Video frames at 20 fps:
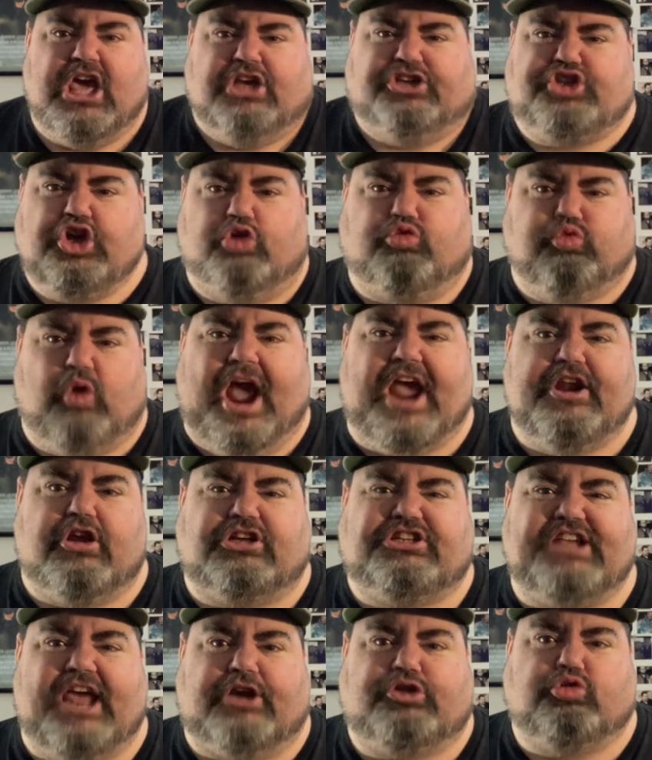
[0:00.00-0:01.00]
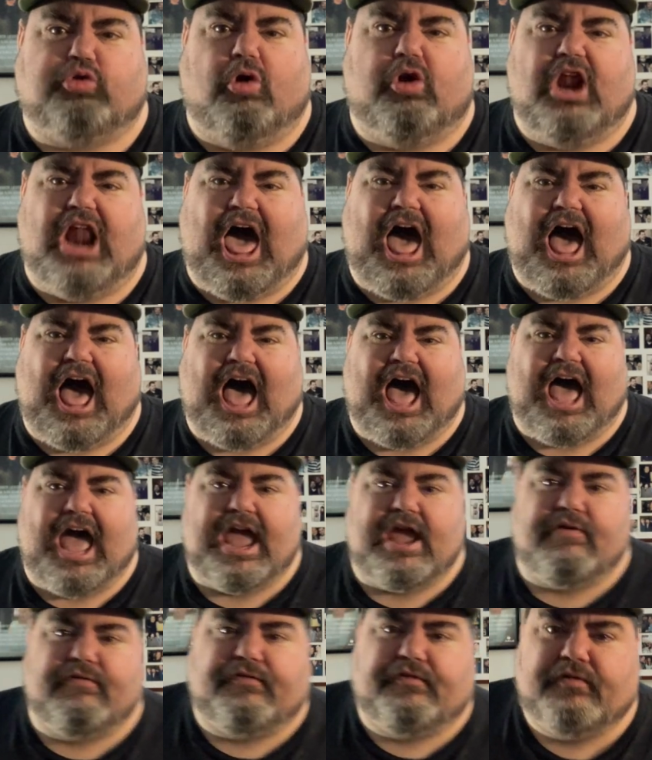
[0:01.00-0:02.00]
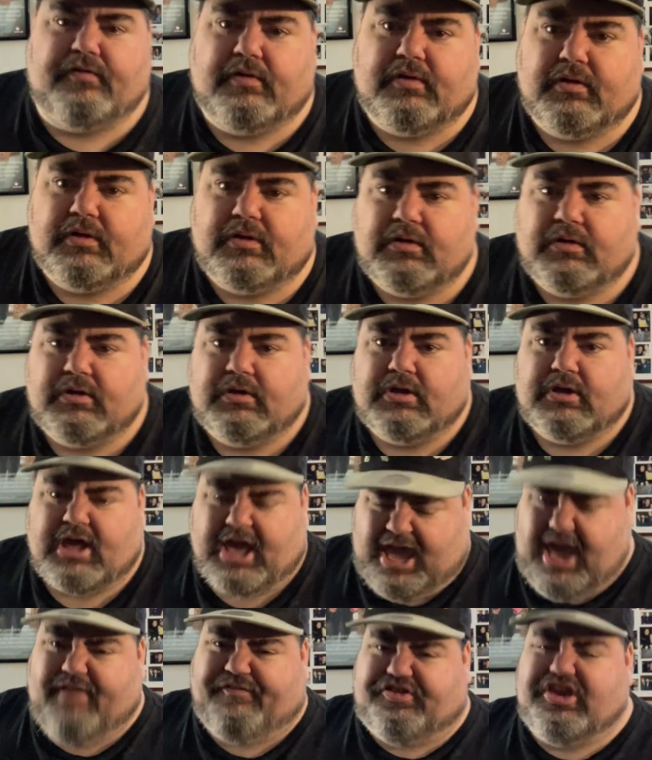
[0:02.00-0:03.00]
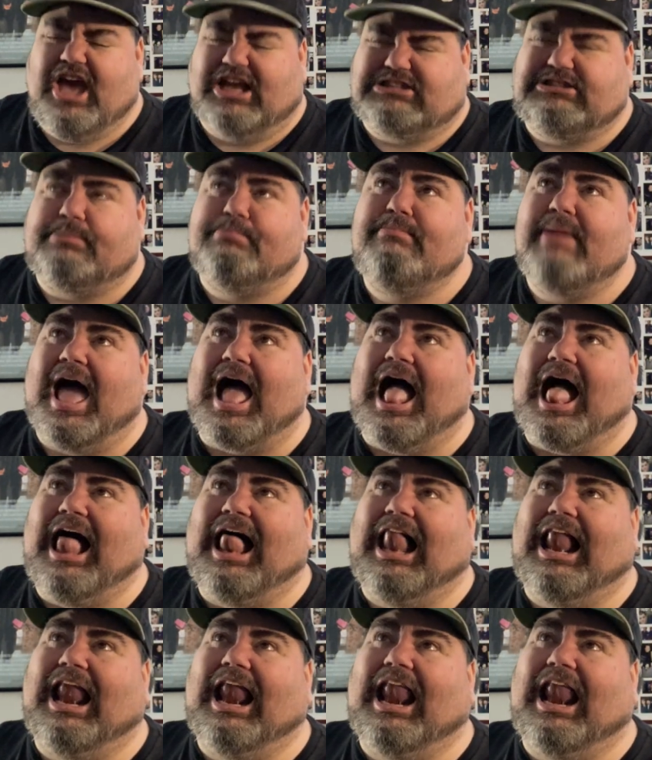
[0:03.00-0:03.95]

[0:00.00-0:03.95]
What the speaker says: to Raider Central Live. If you smell